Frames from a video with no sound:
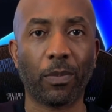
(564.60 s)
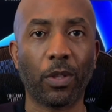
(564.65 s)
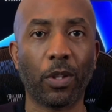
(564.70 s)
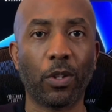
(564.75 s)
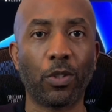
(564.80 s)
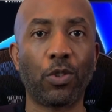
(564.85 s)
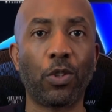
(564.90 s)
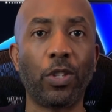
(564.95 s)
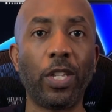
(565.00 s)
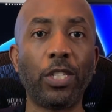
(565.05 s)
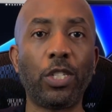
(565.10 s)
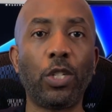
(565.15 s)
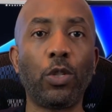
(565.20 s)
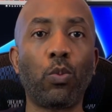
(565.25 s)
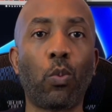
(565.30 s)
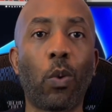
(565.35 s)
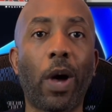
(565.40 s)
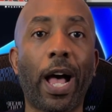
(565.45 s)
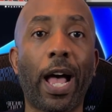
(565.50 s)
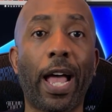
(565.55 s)
So this is
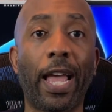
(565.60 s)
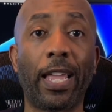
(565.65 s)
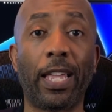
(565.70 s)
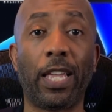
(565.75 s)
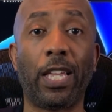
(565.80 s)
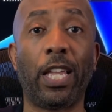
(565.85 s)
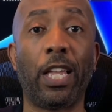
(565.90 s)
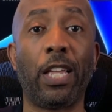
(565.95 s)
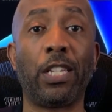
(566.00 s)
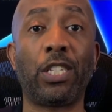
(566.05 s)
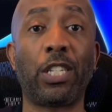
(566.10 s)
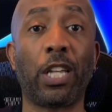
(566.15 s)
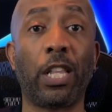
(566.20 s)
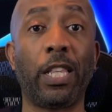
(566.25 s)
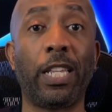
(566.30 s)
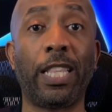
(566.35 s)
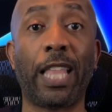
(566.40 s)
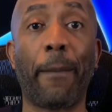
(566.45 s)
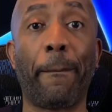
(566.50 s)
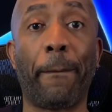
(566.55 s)
why
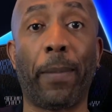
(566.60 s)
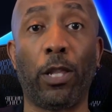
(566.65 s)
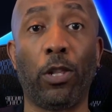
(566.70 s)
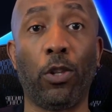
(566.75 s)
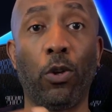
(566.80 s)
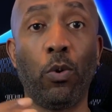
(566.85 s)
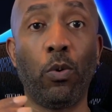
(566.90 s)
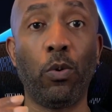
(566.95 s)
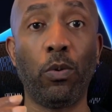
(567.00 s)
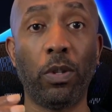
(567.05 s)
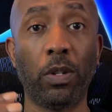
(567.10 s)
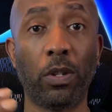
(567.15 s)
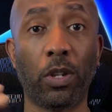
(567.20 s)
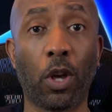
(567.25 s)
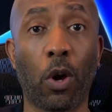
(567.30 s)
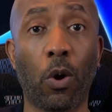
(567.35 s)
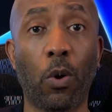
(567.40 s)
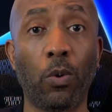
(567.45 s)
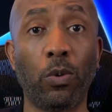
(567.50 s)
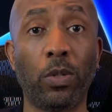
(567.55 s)
suddenly that balloon
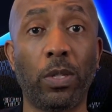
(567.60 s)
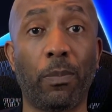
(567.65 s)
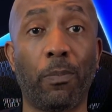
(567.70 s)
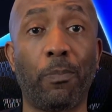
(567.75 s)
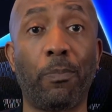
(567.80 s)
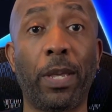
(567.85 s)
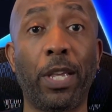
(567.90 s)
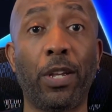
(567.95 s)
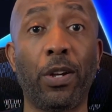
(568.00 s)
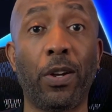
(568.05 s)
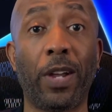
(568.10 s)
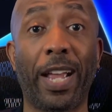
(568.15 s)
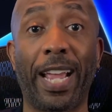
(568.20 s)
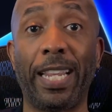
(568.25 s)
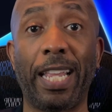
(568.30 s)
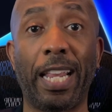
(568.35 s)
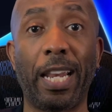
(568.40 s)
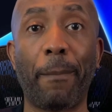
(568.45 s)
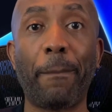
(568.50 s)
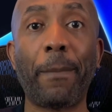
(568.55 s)
goes bigger and
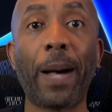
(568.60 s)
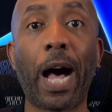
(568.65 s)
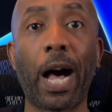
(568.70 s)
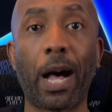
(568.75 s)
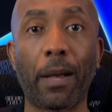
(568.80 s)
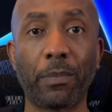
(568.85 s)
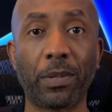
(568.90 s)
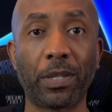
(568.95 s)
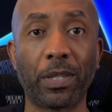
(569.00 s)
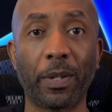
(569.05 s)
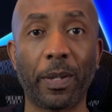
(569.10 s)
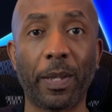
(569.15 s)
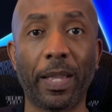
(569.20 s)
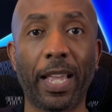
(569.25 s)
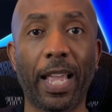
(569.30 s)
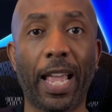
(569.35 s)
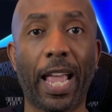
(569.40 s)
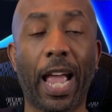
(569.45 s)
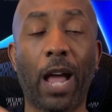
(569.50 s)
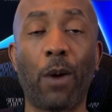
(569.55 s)
then it pops.
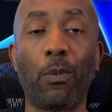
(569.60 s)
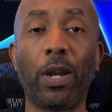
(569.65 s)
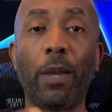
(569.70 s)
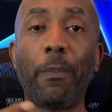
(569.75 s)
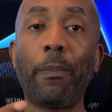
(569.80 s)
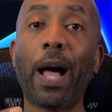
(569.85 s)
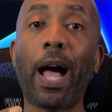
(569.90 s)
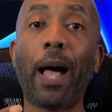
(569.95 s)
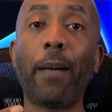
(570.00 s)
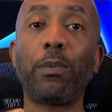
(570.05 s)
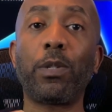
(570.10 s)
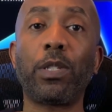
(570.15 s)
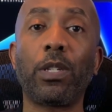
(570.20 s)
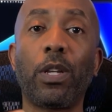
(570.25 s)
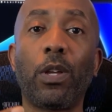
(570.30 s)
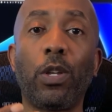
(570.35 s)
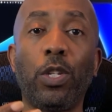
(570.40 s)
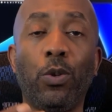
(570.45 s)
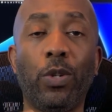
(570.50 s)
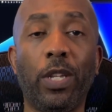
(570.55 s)
And when it pops,
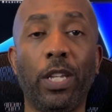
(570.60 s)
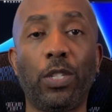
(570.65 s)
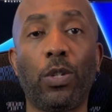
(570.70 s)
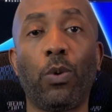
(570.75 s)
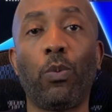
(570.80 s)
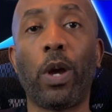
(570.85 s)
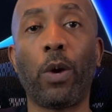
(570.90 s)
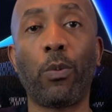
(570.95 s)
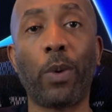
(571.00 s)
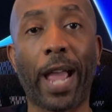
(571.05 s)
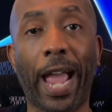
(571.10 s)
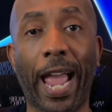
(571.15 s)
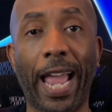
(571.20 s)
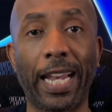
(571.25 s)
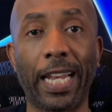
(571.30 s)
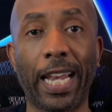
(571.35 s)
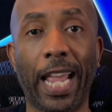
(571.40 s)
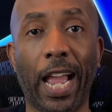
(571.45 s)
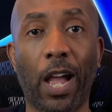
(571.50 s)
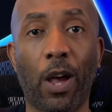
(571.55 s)
you get to where we're
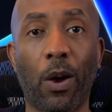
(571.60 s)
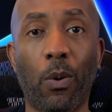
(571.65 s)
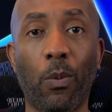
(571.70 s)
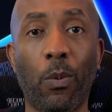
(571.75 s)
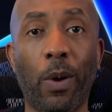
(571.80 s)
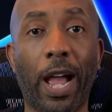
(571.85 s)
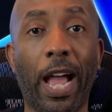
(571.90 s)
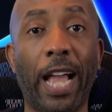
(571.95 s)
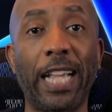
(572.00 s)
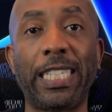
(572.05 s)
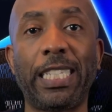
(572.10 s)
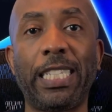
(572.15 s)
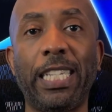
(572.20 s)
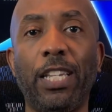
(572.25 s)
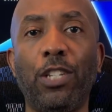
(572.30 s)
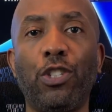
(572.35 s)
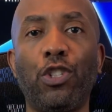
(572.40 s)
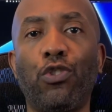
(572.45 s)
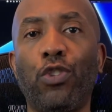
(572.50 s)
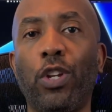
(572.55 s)
at now, where I
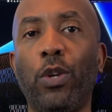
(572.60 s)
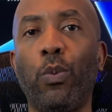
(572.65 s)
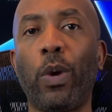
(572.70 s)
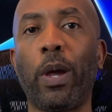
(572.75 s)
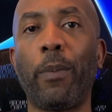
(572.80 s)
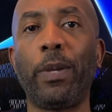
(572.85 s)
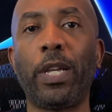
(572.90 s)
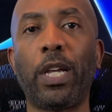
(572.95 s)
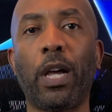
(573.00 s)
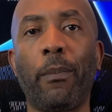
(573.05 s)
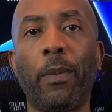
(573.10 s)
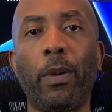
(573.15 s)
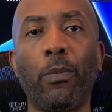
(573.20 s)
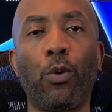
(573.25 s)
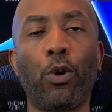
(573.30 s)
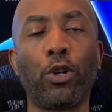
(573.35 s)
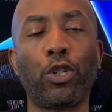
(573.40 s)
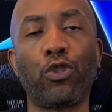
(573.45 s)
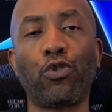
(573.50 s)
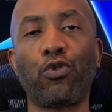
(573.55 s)
see streetwear becoming
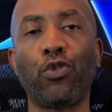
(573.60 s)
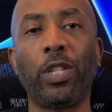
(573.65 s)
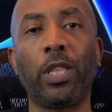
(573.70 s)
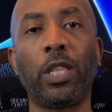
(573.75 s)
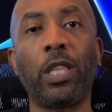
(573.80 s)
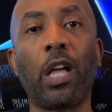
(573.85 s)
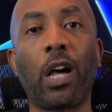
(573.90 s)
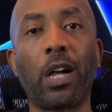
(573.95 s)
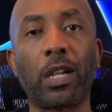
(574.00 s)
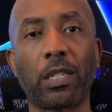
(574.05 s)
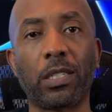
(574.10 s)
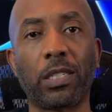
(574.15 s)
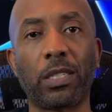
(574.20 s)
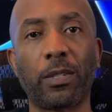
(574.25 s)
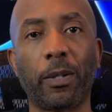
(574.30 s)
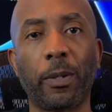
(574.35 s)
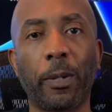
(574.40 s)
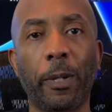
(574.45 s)
more street luxe.